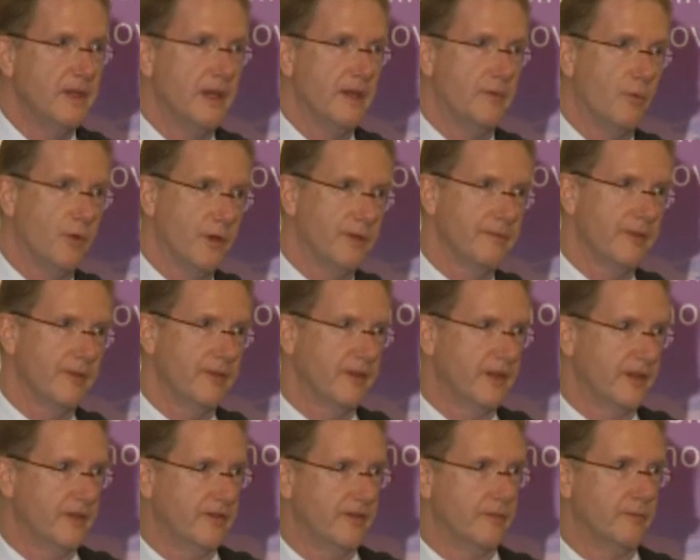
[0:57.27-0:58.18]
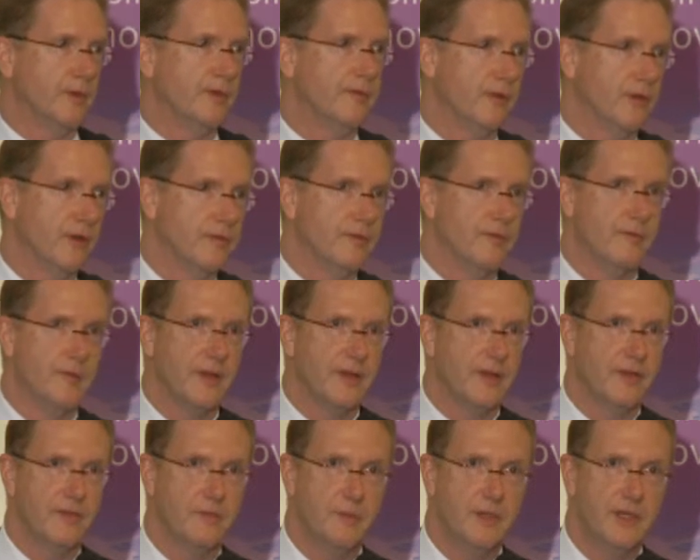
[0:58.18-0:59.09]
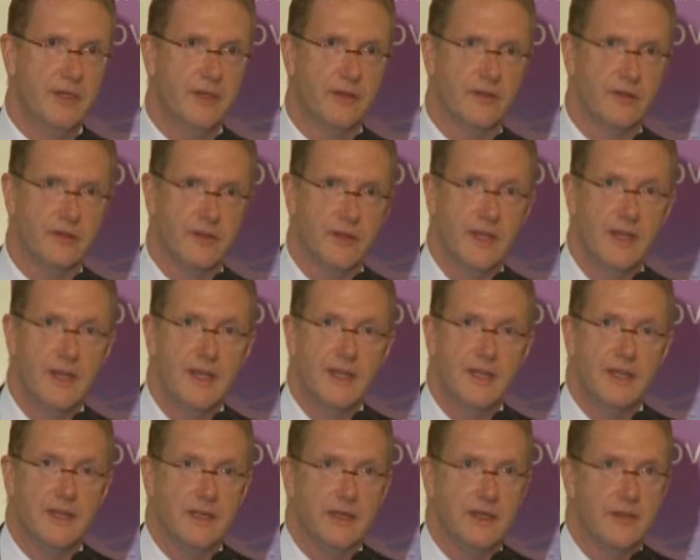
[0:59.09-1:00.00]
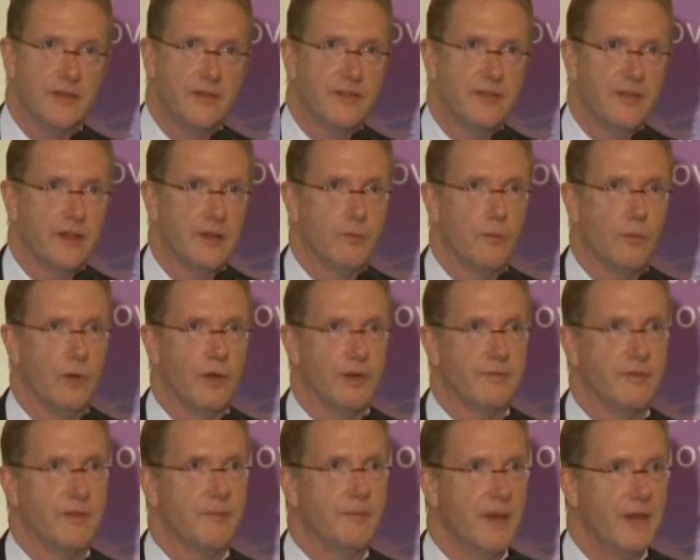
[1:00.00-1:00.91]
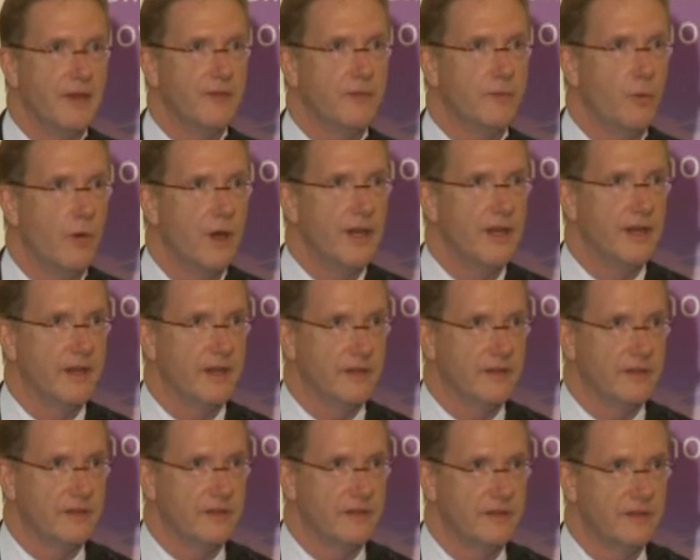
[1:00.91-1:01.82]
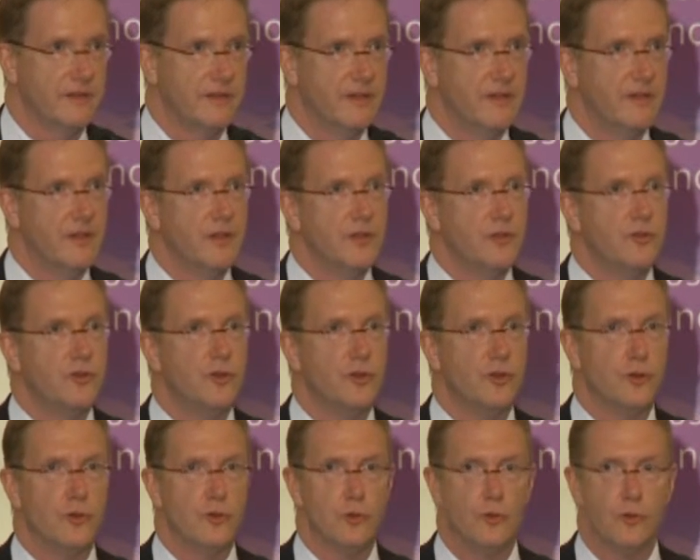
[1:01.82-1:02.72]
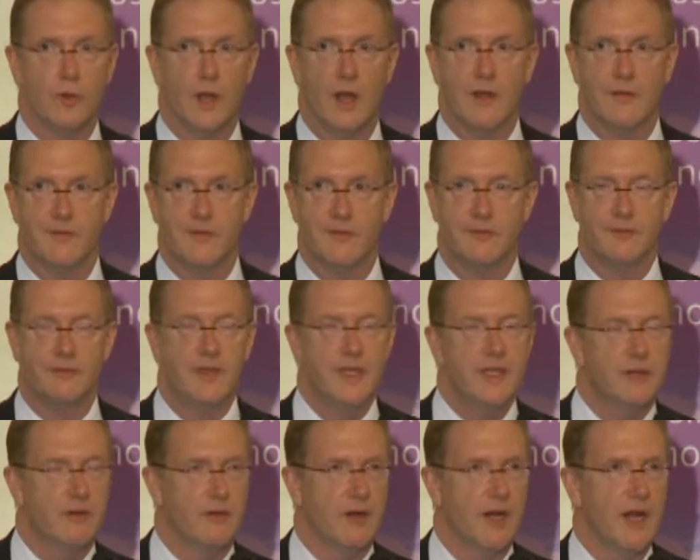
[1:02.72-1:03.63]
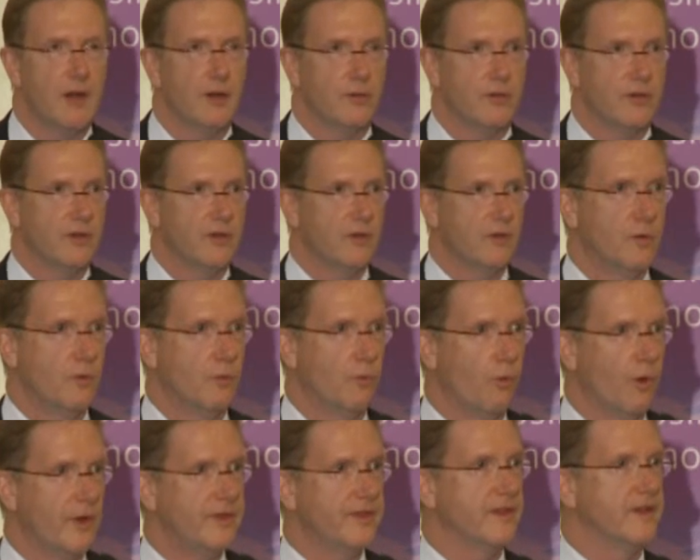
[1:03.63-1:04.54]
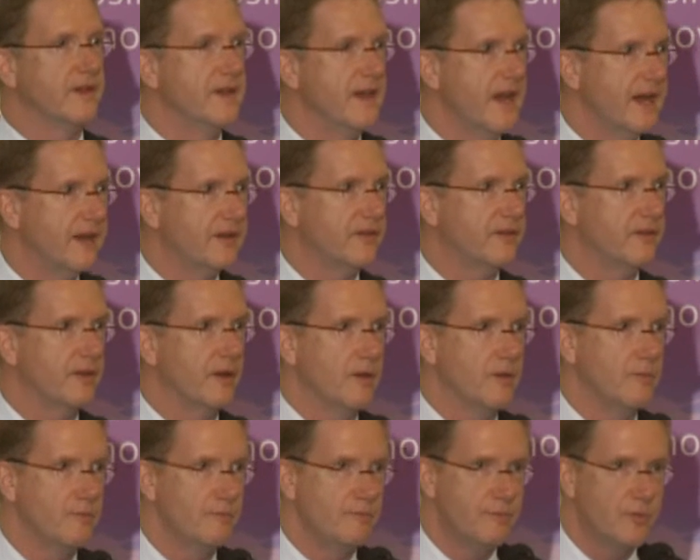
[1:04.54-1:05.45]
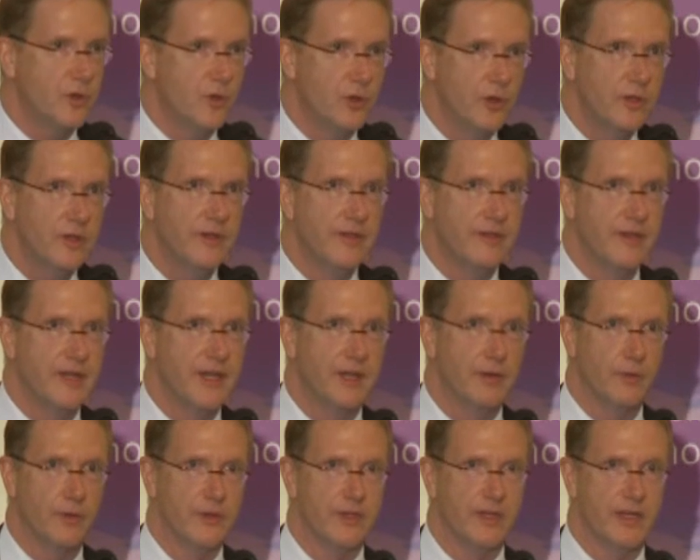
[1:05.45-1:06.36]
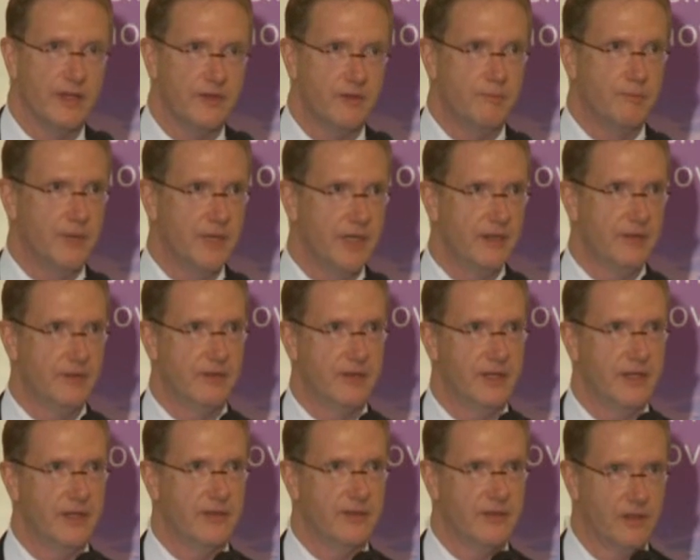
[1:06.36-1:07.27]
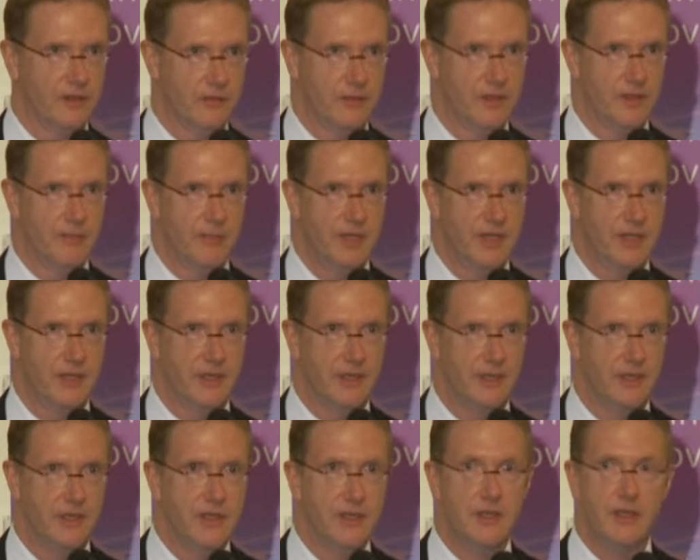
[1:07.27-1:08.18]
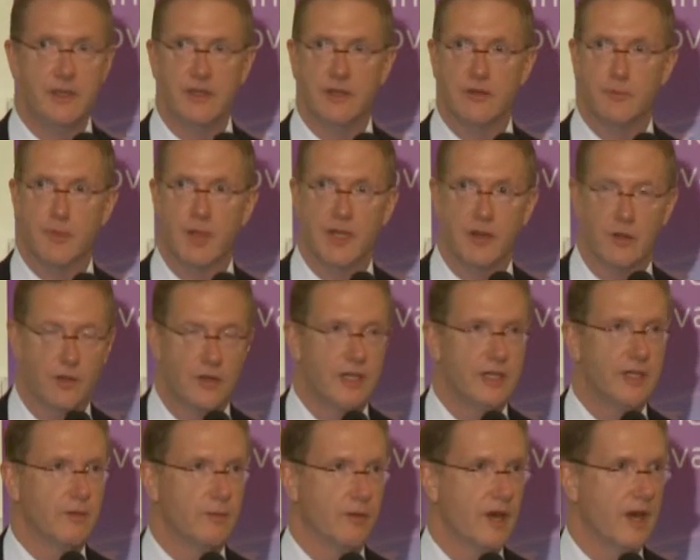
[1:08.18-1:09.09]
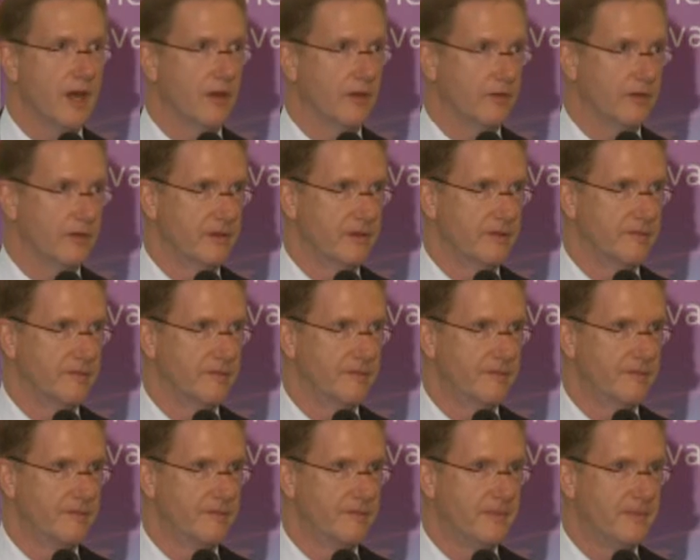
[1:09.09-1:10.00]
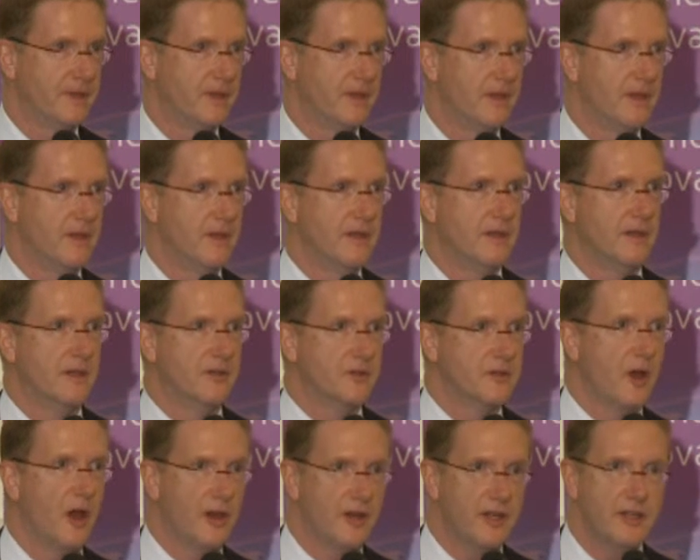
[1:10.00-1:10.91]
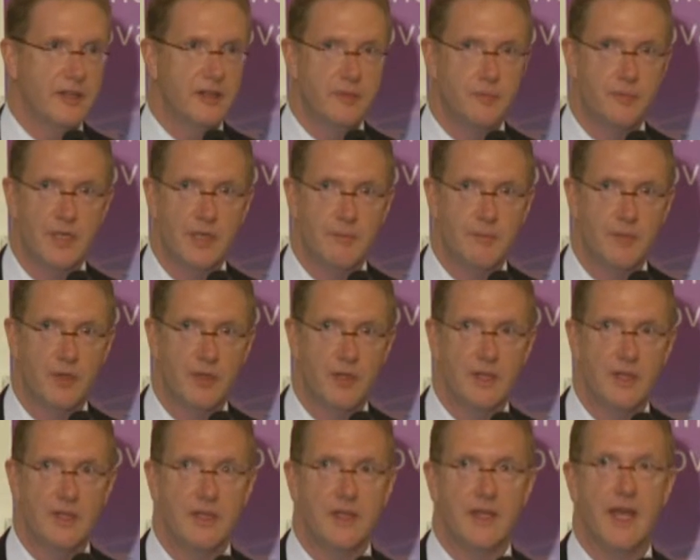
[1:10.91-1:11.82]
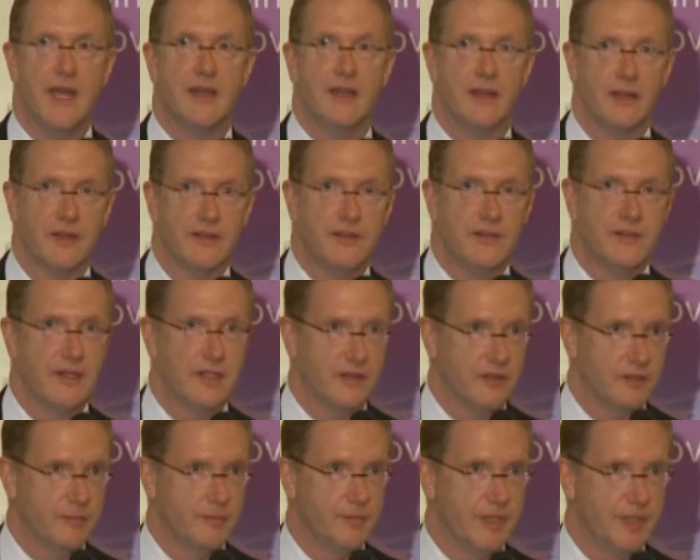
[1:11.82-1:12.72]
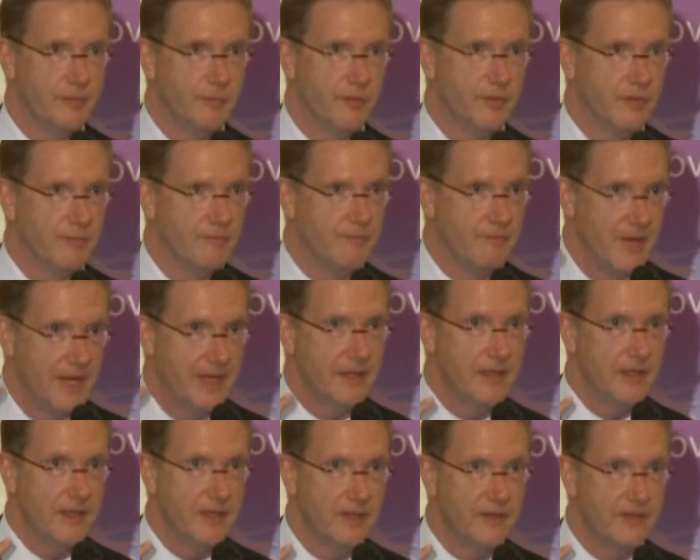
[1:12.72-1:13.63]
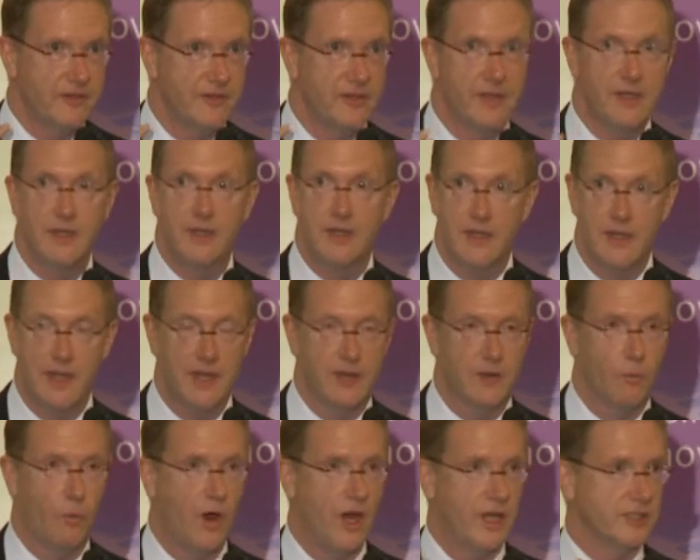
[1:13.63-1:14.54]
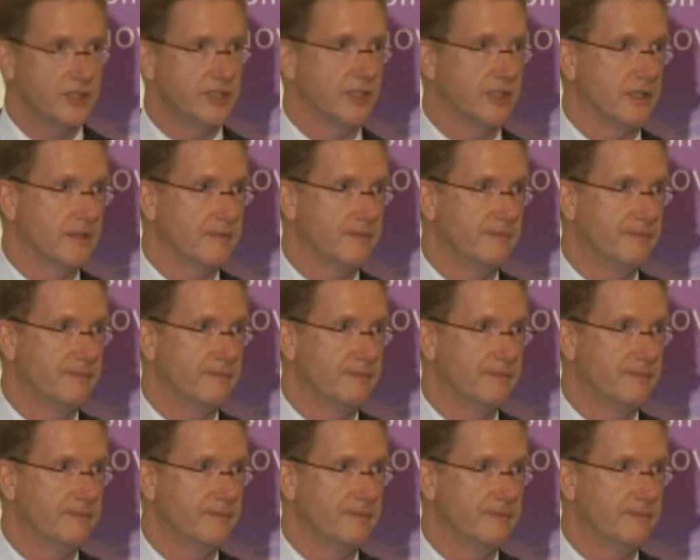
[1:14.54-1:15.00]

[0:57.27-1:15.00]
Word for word: And one of the things that we've heard from other speakers is that one of the best ways to figure out what the next good thing, what the next big thing is going to be, is by looking around, talking to people, and listening to people, mainly listening and watching.